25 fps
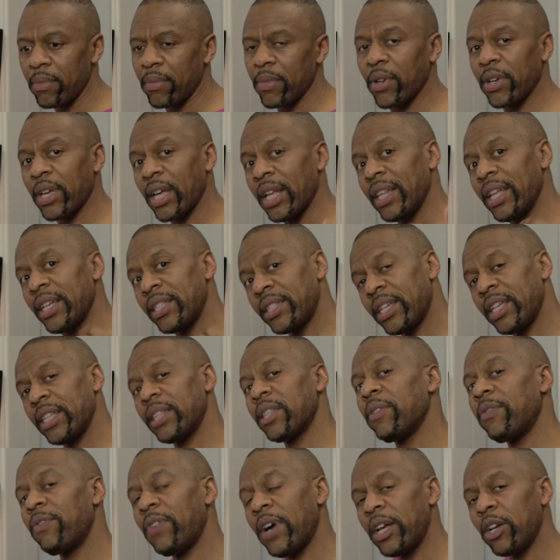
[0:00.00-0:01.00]
Okay, let's get
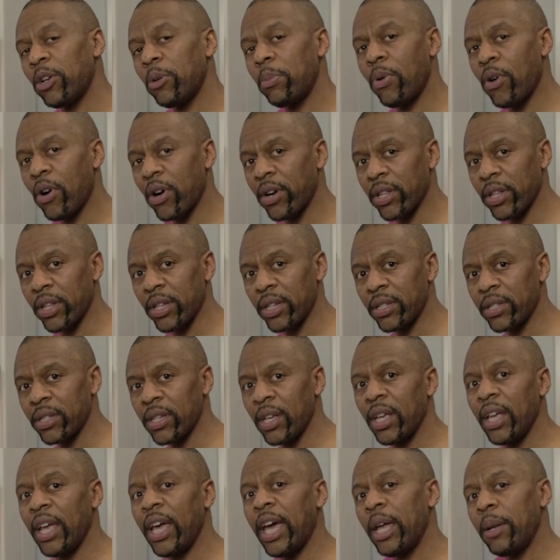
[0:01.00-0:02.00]
the final part of this
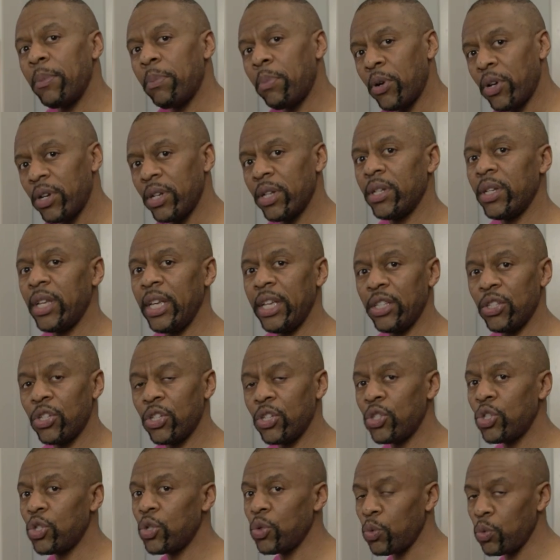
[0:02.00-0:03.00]
and put it into
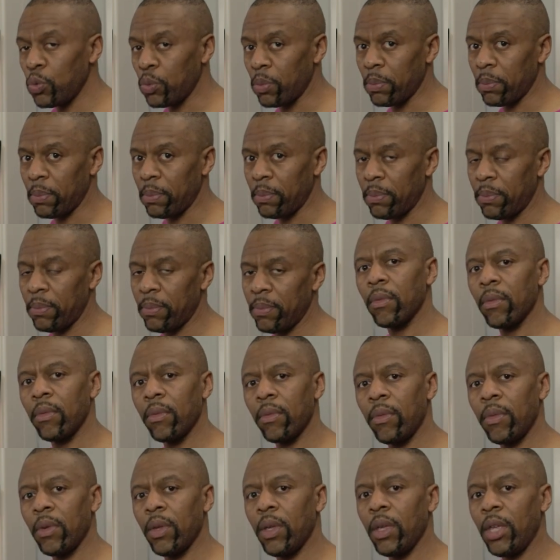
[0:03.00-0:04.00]
Zoom.
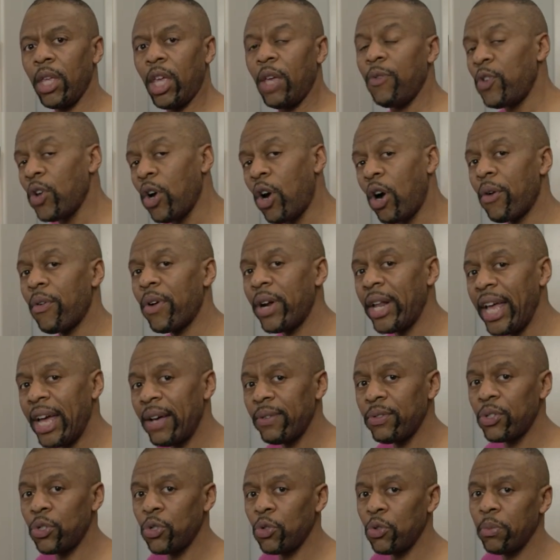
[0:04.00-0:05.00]
If you already
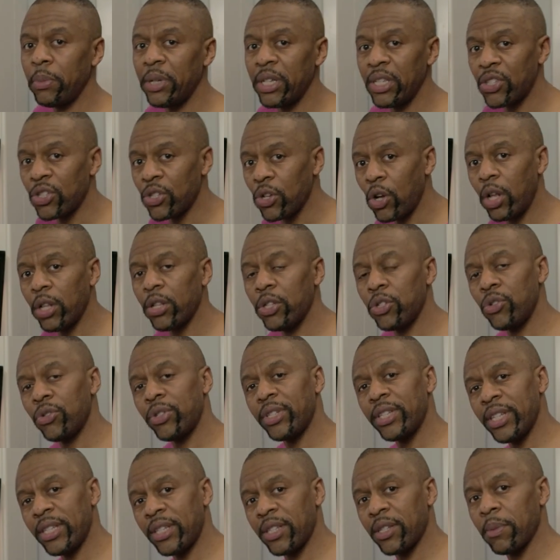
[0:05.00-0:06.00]
have Zoom installed in your
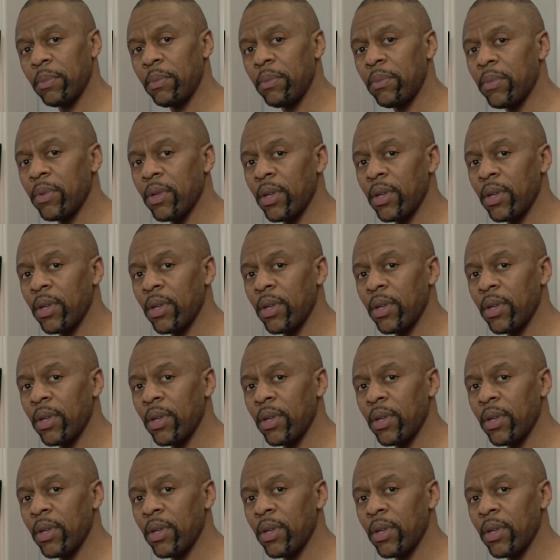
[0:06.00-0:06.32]
system,